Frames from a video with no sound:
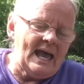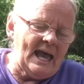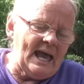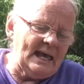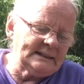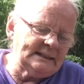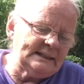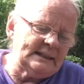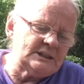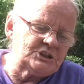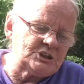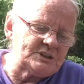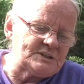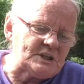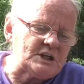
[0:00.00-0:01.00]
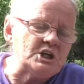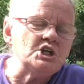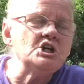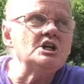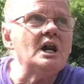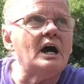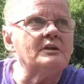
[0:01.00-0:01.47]
Echinacea is
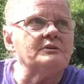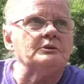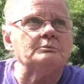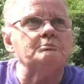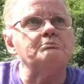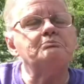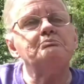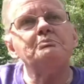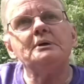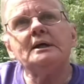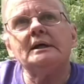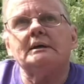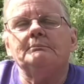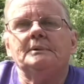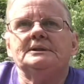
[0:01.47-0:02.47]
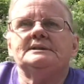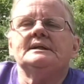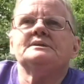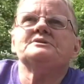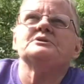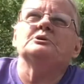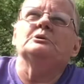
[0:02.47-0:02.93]
another big
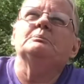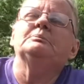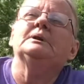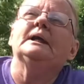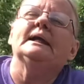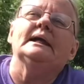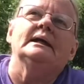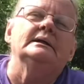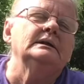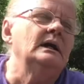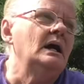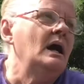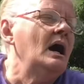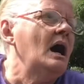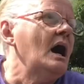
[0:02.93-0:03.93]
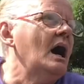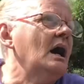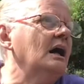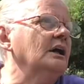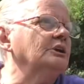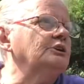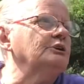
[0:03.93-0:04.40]
medicinal plant.
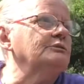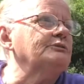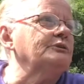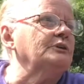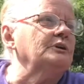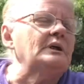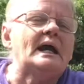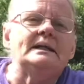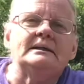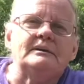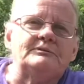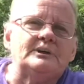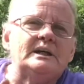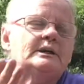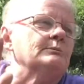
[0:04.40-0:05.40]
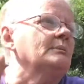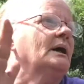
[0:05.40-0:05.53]
Good for, and if you hear